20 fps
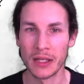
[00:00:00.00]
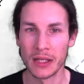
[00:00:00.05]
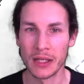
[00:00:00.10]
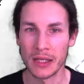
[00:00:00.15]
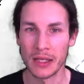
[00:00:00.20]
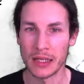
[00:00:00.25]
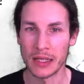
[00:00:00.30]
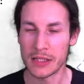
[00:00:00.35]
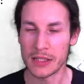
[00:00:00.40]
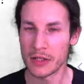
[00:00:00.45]

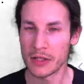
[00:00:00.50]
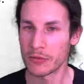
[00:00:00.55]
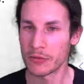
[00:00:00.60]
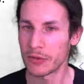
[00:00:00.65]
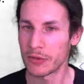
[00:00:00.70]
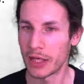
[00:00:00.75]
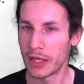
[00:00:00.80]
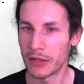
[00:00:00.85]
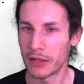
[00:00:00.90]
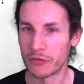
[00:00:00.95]
And
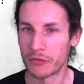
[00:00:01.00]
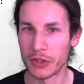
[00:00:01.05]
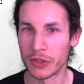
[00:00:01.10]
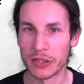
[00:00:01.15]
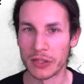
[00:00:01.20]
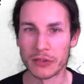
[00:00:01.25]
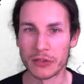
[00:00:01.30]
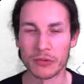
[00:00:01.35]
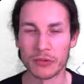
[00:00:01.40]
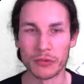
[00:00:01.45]
so I've written
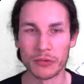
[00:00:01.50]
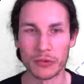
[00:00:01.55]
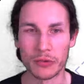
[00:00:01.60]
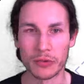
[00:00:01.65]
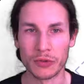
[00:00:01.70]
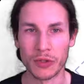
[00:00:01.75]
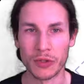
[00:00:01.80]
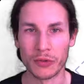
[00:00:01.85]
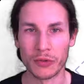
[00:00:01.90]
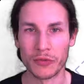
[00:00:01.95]
a tool to
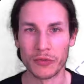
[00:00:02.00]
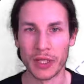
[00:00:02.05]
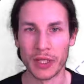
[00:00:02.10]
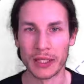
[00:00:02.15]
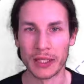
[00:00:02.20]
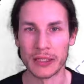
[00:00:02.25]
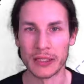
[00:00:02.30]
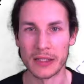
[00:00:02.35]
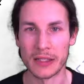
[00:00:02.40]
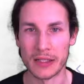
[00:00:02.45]
solve
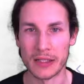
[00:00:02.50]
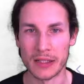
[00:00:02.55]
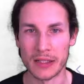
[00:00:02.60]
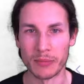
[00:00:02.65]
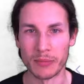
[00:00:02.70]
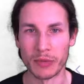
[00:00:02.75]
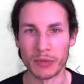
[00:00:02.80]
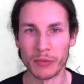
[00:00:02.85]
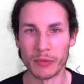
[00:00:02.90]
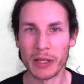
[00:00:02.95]
that. It's a
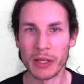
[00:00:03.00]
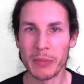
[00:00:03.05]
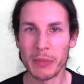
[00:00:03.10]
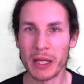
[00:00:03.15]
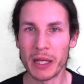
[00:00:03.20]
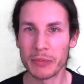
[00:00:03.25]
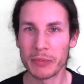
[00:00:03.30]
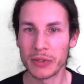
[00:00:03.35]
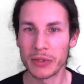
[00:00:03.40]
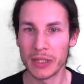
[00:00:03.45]
simple web
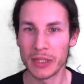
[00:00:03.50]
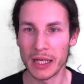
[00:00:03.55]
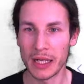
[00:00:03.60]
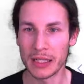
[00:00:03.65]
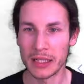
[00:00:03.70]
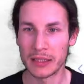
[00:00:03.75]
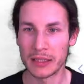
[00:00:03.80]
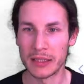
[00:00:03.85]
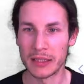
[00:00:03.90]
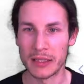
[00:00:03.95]
app, and
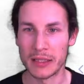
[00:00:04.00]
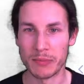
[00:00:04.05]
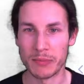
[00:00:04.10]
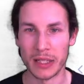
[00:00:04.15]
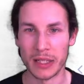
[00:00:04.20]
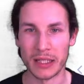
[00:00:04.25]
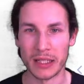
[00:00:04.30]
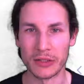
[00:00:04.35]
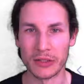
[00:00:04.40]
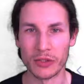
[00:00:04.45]
it
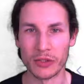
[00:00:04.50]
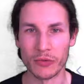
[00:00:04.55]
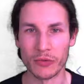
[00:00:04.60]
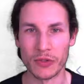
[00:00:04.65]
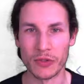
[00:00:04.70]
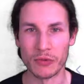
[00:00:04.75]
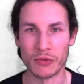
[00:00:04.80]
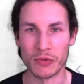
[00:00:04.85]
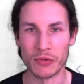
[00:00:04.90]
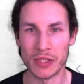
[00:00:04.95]
shows
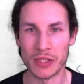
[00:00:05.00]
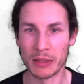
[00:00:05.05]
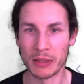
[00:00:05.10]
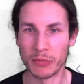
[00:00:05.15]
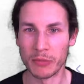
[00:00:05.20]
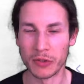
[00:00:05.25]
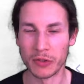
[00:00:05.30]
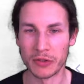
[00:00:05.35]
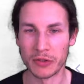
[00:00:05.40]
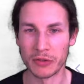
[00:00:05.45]
you
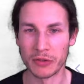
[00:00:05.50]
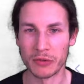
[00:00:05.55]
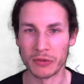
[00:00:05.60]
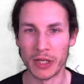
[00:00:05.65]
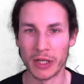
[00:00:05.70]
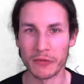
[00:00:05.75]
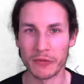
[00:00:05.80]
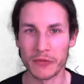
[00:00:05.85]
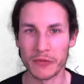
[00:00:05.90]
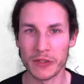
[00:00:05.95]
sunburst
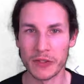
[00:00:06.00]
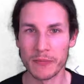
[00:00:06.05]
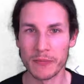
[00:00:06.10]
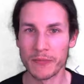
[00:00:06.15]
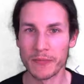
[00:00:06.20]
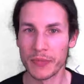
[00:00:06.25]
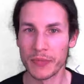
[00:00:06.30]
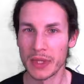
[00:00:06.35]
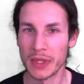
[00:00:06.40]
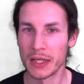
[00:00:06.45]
graphs.
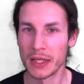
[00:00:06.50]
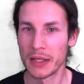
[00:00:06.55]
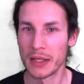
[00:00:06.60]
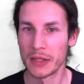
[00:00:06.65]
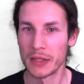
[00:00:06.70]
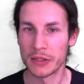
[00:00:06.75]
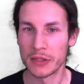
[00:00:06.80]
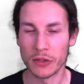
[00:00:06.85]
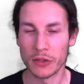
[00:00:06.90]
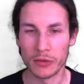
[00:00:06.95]

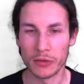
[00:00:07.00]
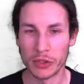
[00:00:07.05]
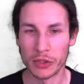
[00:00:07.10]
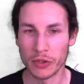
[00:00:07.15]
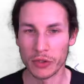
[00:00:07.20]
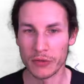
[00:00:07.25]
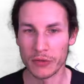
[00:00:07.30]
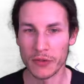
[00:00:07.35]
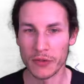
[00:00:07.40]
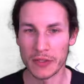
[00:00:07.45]
So it
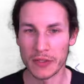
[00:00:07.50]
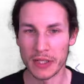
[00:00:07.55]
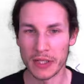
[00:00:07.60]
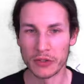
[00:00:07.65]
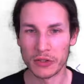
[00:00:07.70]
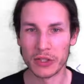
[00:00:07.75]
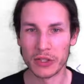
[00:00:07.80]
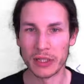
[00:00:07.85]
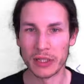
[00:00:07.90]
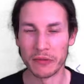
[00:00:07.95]
shows you
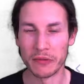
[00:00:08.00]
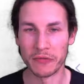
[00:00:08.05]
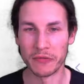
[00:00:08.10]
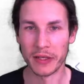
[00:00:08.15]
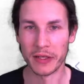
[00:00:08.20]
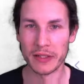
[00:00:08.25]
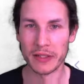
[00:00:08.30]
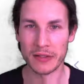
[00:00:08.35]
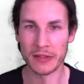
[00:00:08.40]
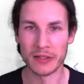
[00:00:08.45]
essentially the
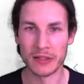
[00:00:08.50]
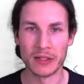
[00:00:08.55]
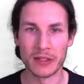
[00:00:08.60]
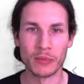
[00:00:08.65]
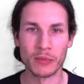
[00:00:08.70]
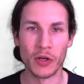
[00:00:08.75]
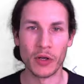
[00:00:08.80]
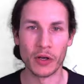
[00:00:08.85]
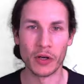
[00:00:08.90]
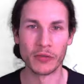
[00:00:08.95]
file
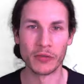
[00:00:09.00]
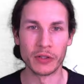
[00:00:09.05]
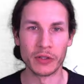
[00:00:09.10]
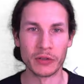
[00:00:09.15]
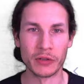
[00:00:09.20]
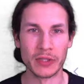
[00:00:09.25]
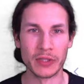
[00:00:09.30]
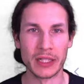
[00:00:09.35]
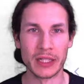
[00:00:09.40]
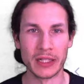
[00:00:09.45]
system of a
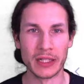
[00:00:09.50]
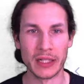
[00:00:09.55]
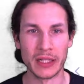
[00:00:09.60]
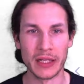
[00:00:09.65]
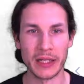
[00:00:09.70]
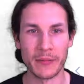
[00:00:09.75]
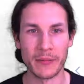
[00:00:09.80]
container layer.